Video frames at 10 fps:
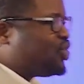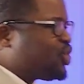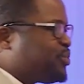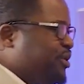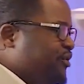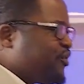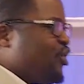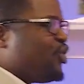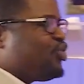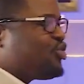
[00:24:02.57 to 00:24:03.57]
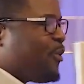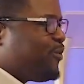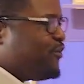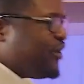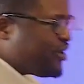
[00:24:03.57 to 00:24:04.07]
that the Spirit of God
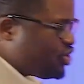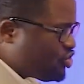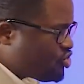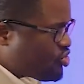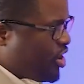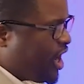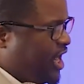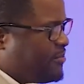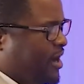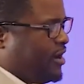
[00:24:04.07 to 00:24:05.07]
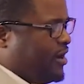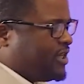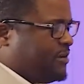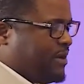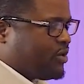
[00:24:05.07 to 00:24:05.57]
dropped very strongly in my
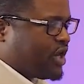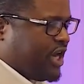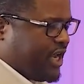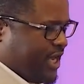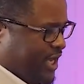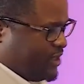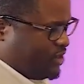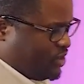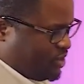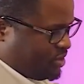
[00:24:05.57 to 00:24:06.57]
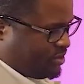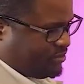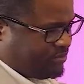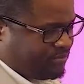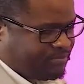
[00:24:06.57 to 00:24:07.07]
heart about clean hands.
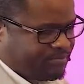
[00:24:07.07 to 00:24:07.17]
